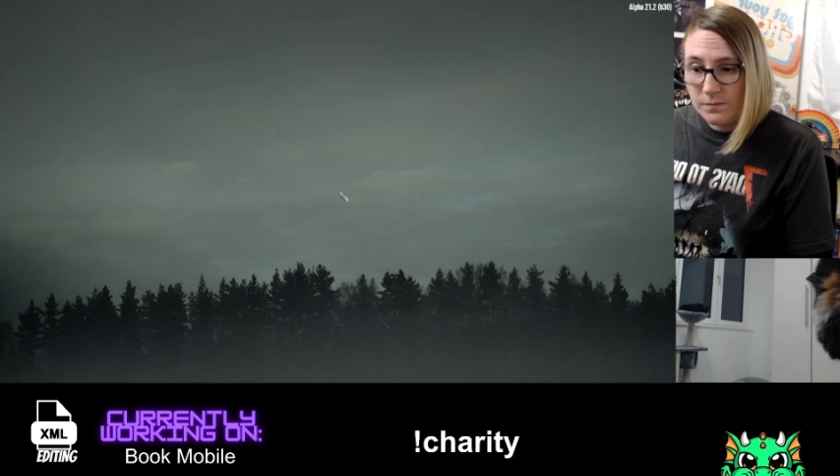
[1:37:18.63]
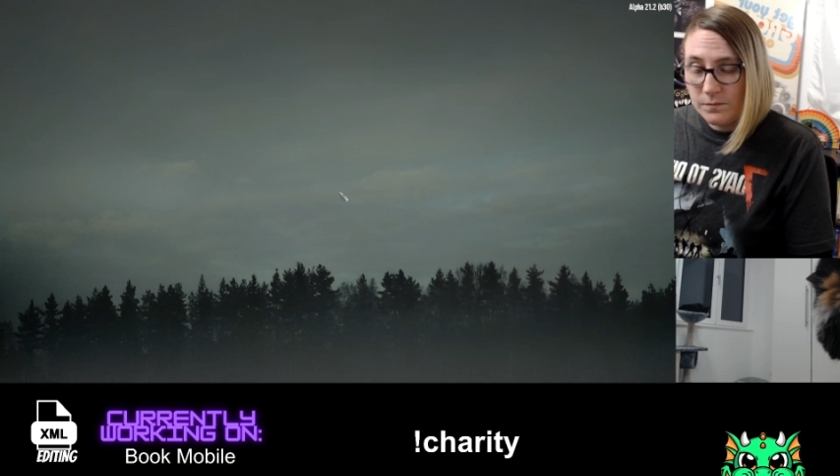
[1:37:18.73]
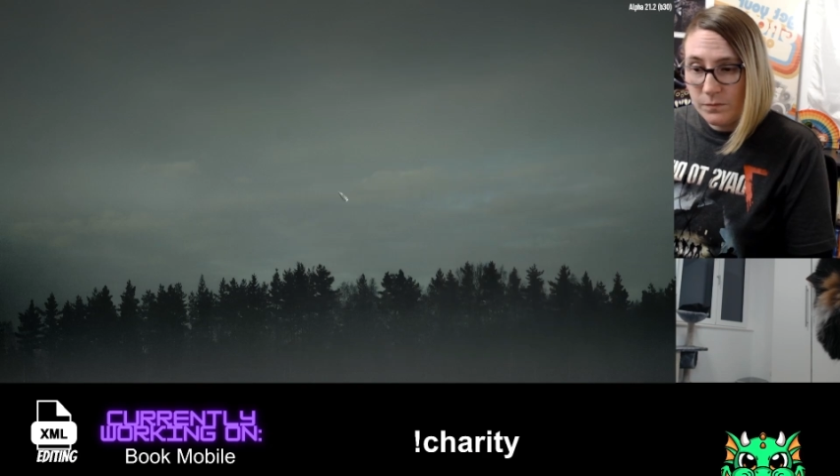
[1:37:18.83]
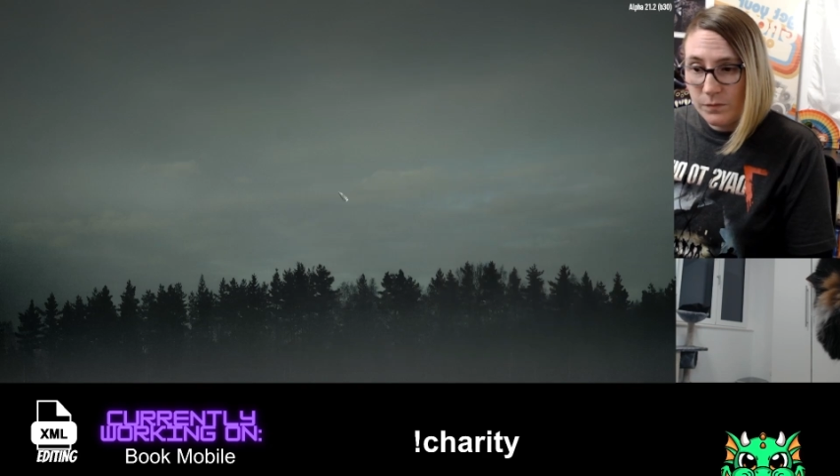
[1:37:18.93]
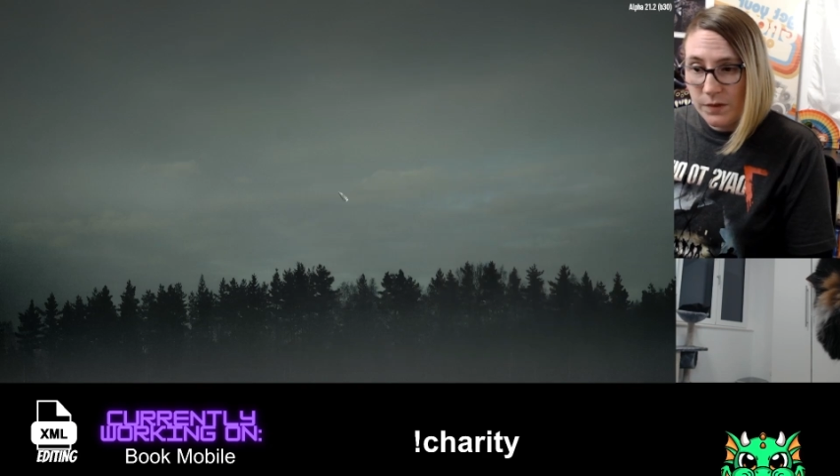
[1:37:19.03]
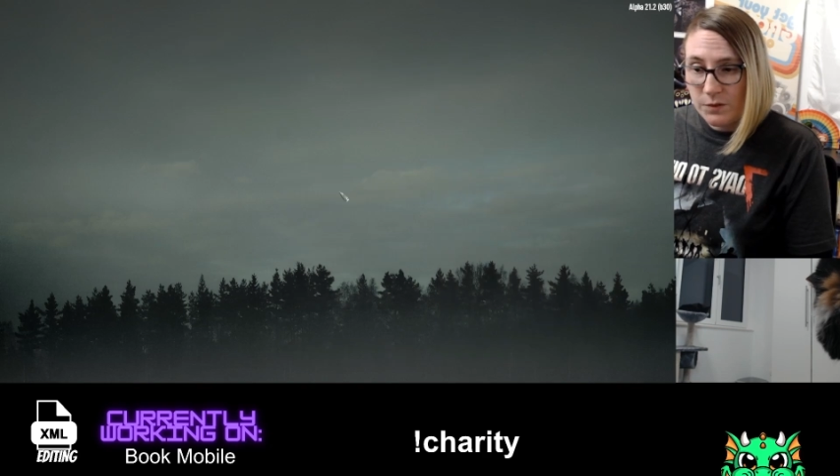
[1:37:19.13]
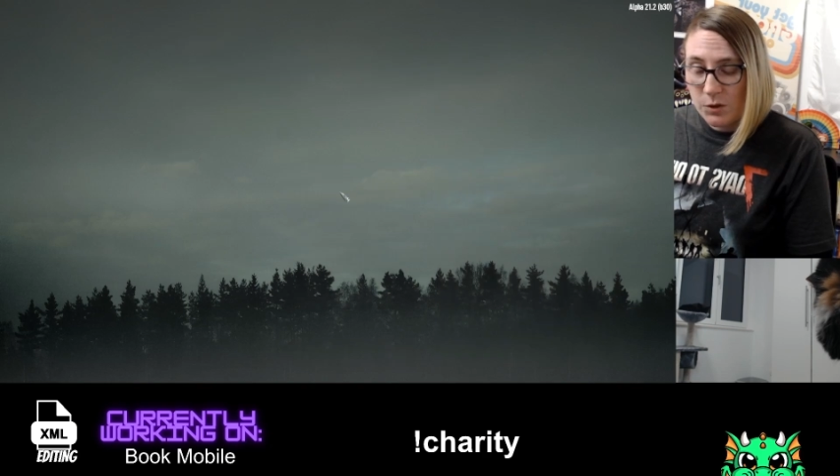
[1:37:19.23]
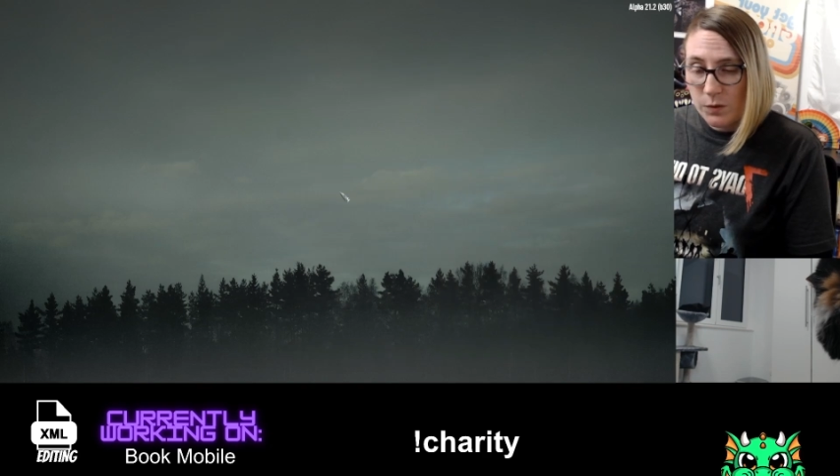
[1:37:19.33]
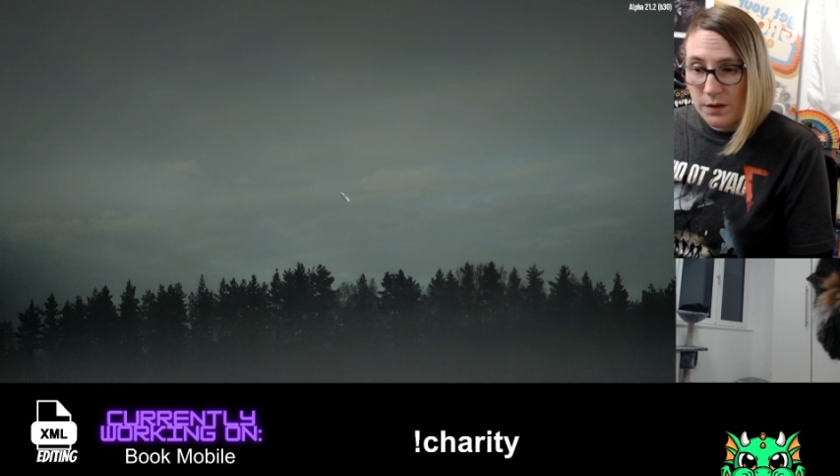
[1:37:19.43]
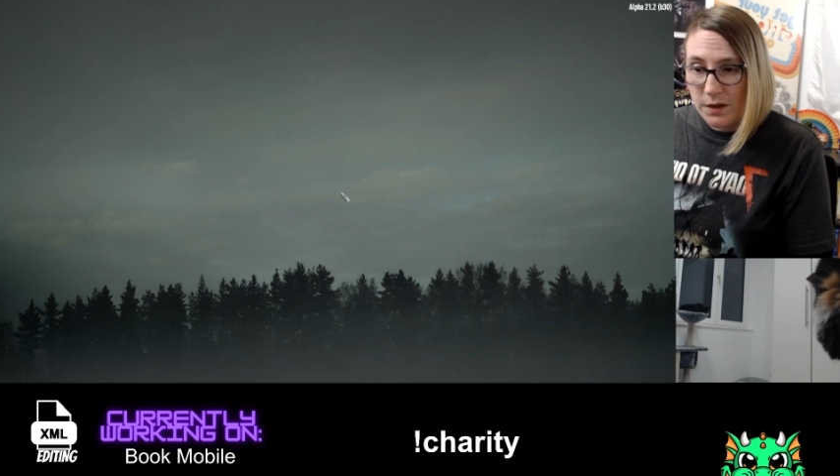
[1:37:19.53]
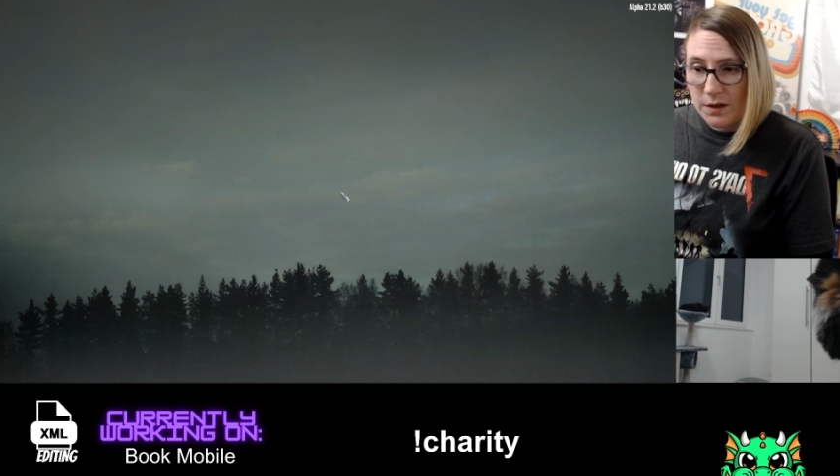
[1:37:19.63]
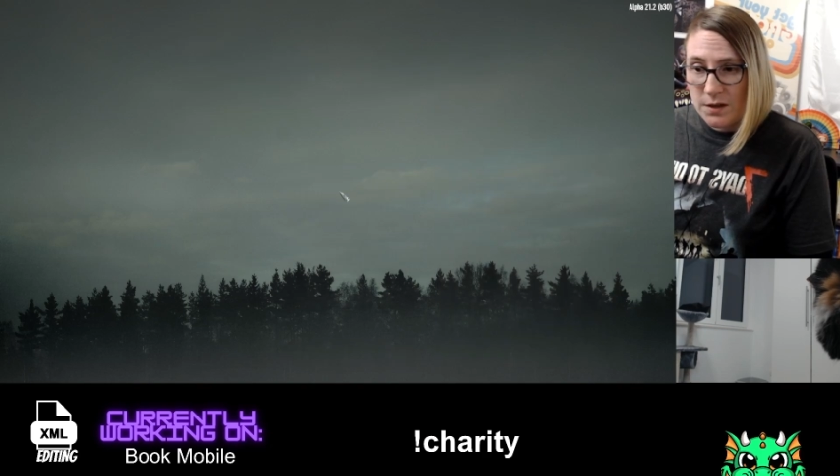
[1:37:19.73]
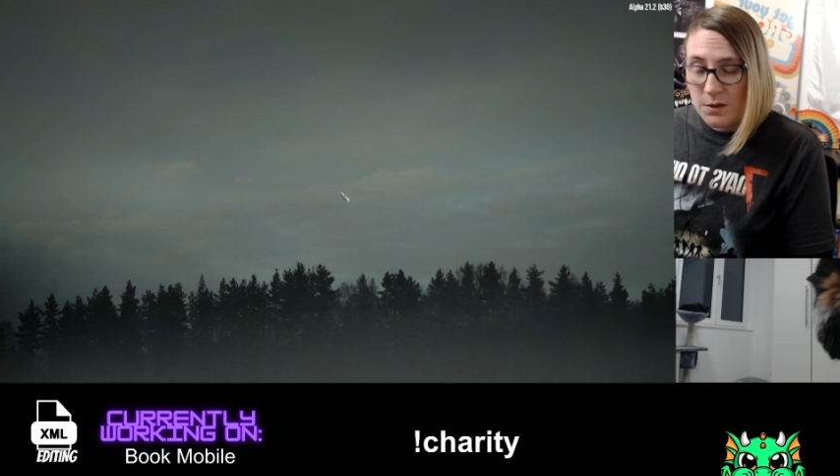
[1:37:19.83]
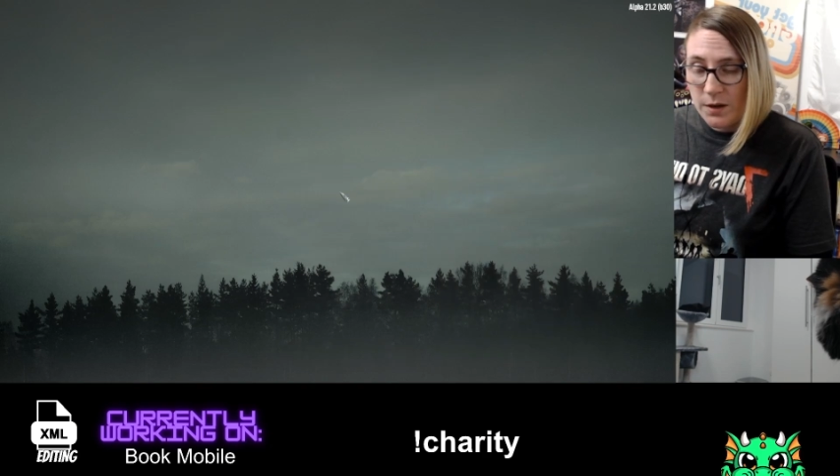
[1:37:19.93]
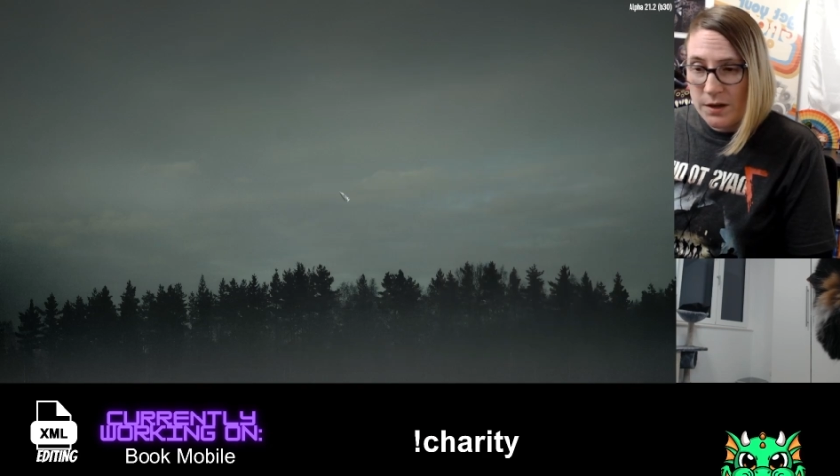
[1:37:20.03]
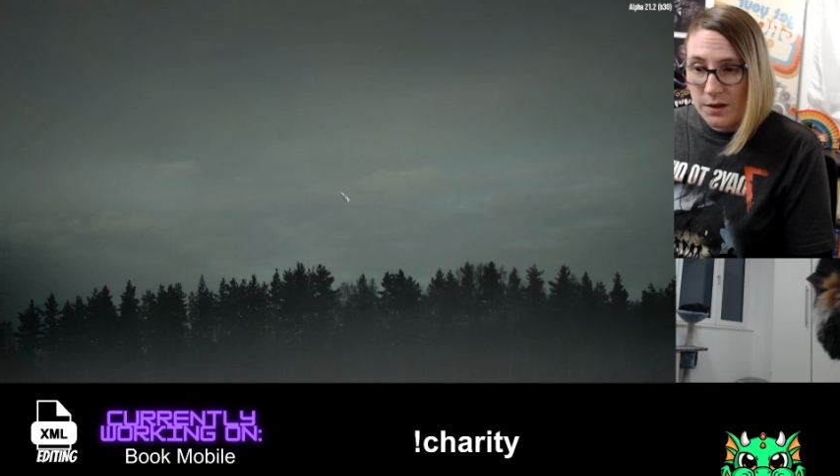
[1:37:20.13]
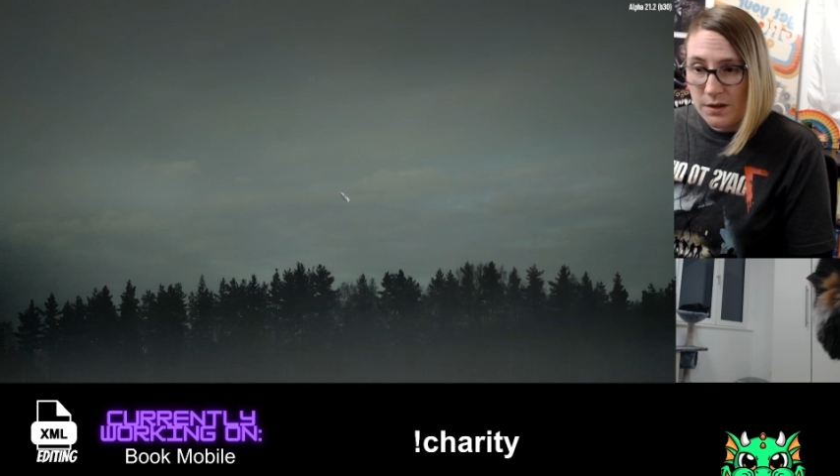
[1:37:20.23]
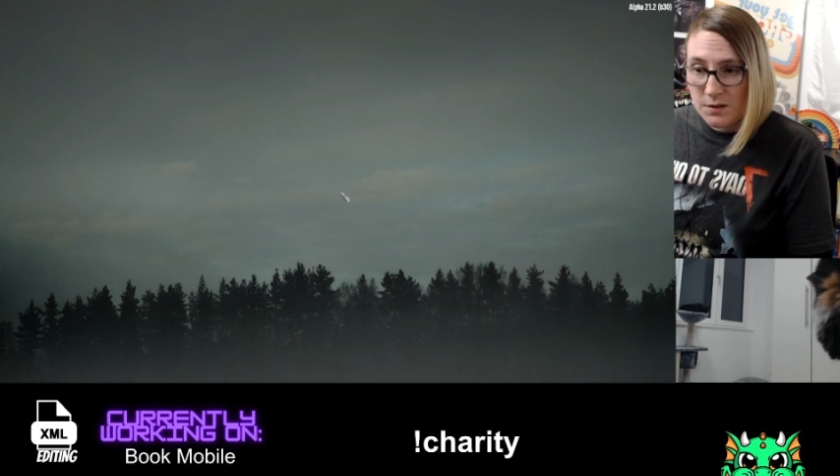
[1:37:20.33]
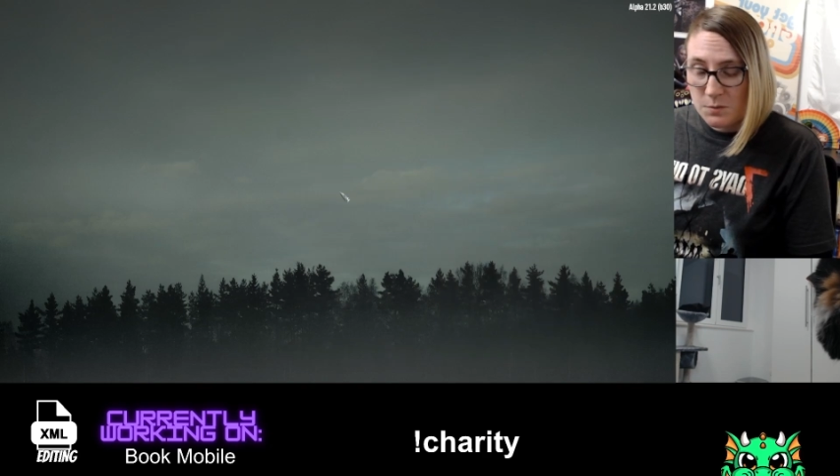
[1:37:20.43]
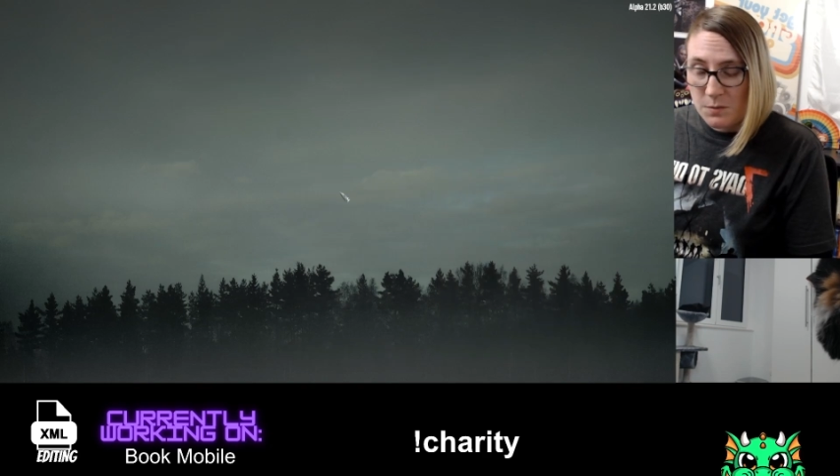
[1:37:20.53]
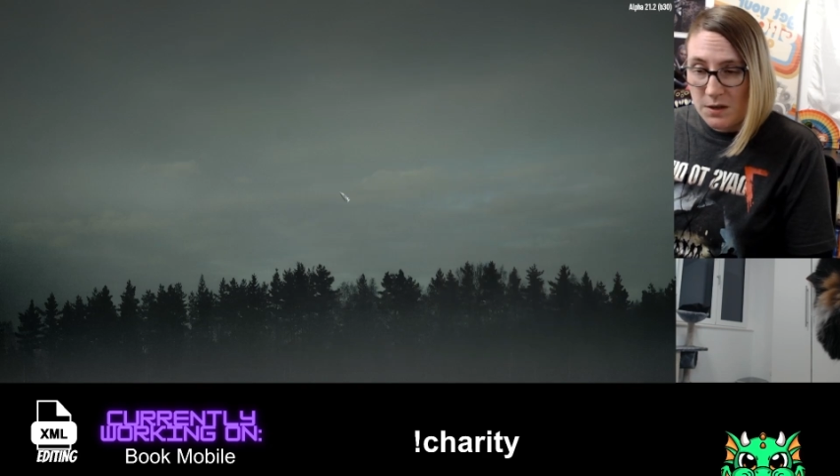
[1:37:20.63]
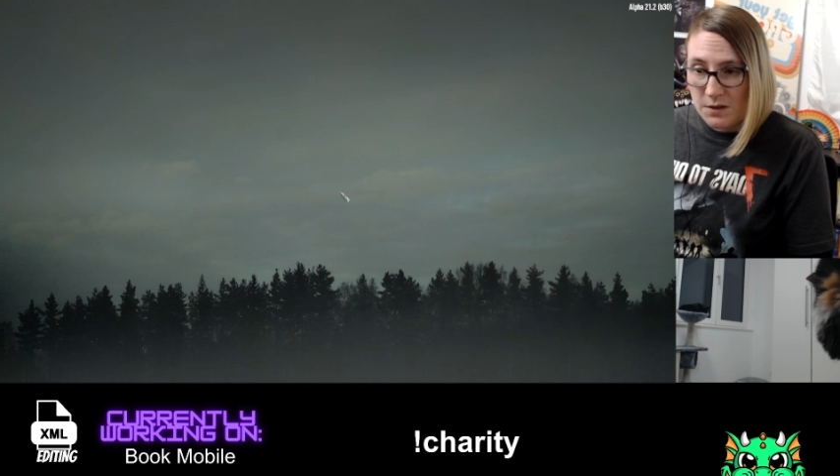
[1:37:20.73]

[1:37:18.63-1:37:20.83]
Might have to quit that anyway, because we made